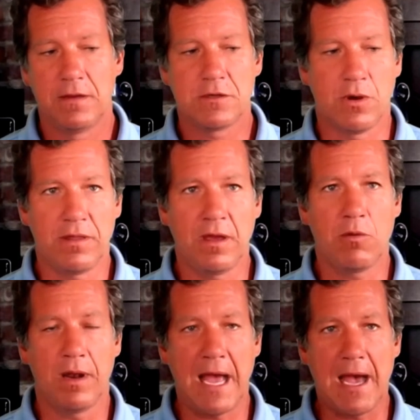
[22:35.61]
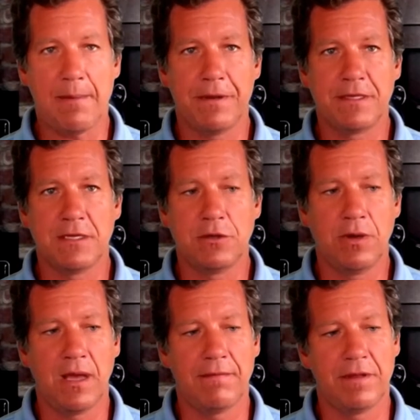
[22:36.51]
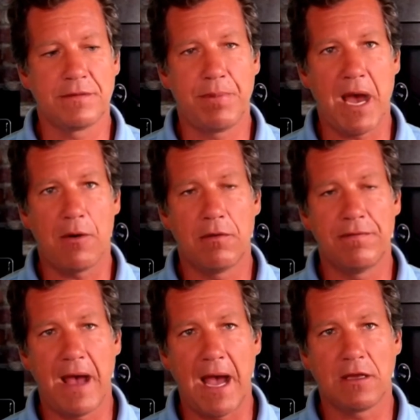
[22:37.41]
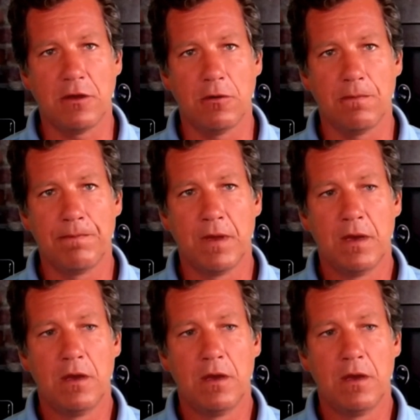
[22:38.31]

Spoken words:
So I think what happens is you have this power vacuum